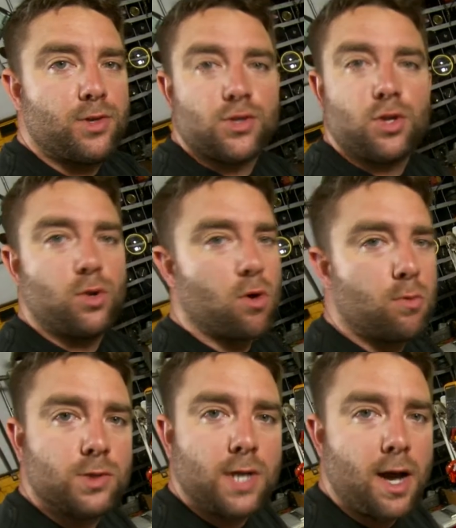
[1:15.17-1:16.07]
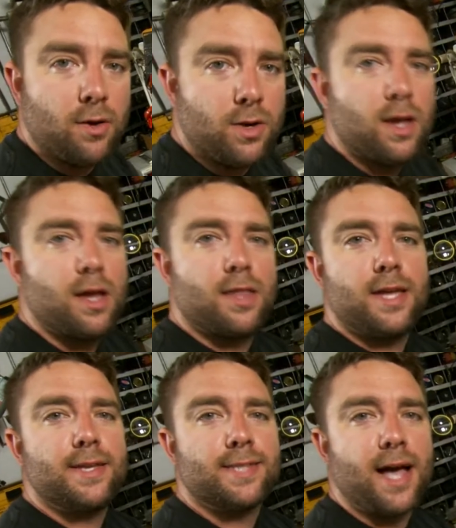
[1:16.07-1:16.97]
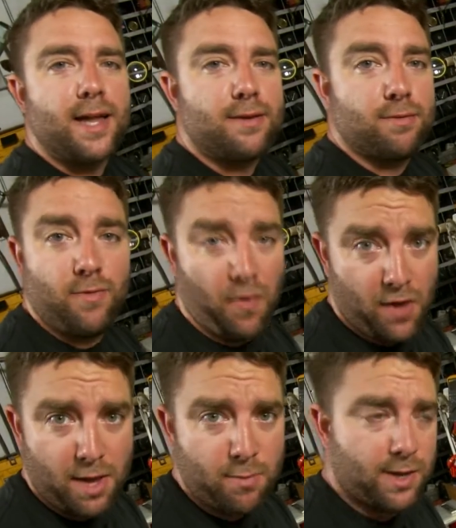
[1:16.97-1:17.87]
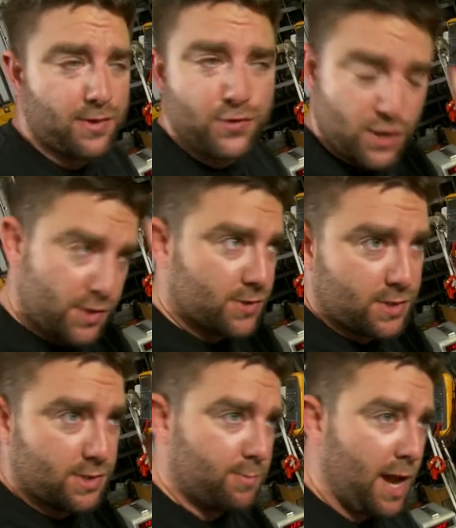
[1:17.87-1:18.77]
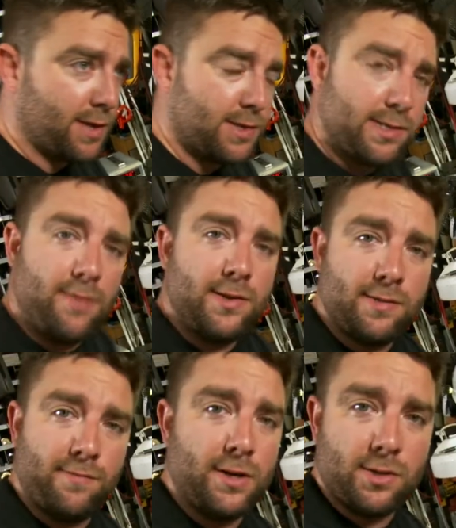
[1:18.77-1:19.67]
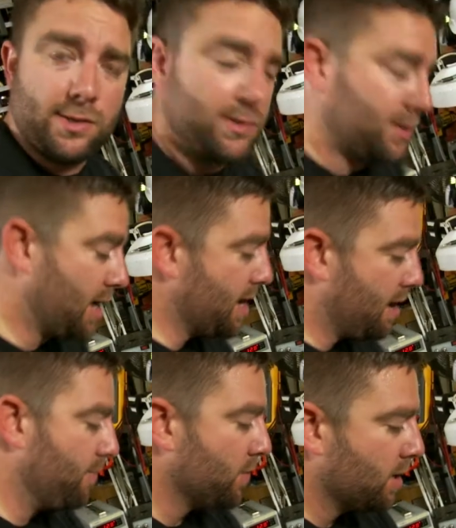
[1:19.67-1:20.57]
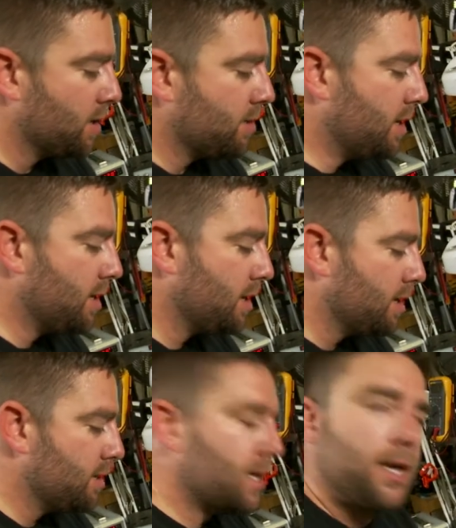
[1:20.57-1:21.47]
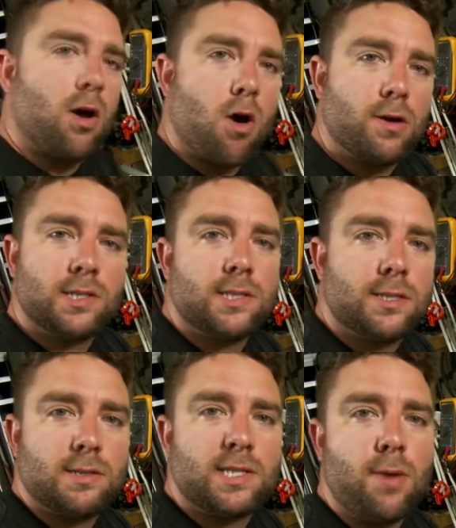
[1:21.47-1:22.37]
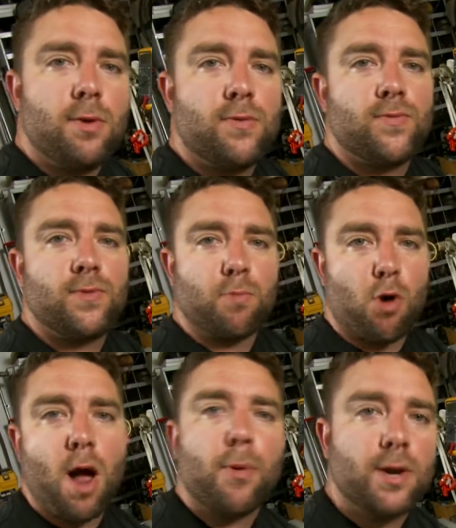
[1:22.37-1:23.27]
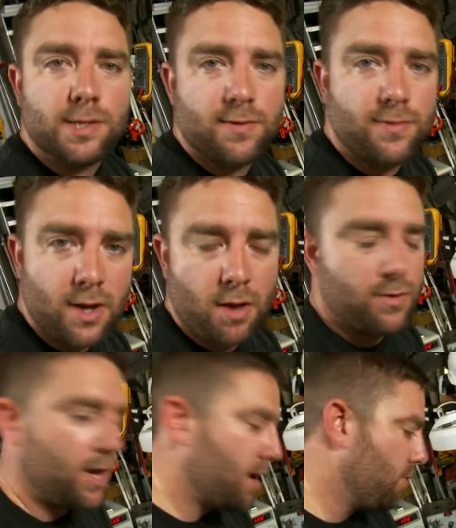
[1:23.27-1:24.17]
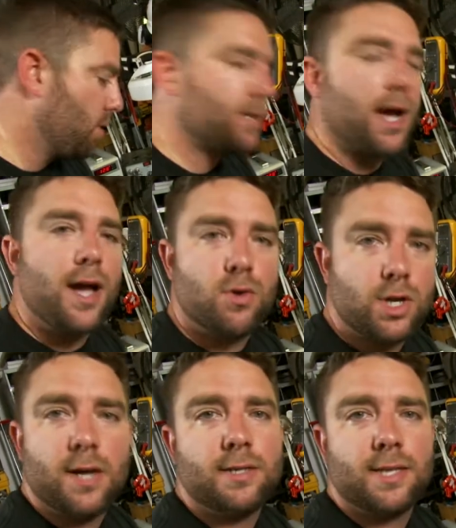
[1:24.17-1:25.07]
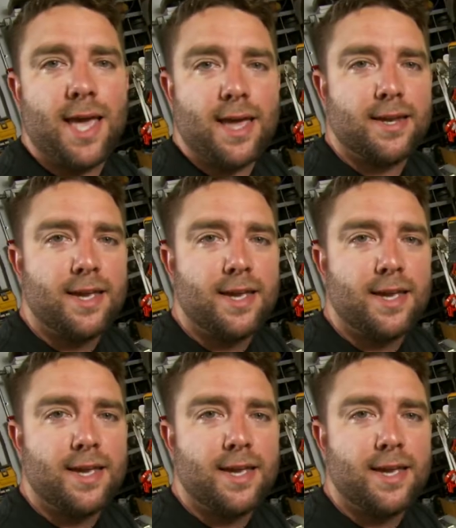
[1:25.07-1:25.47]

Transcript: just a normal diode, and they decided, they being the geniuses back in the 70s that figured this little guy out, that they could harness some of the properties of what a diode does and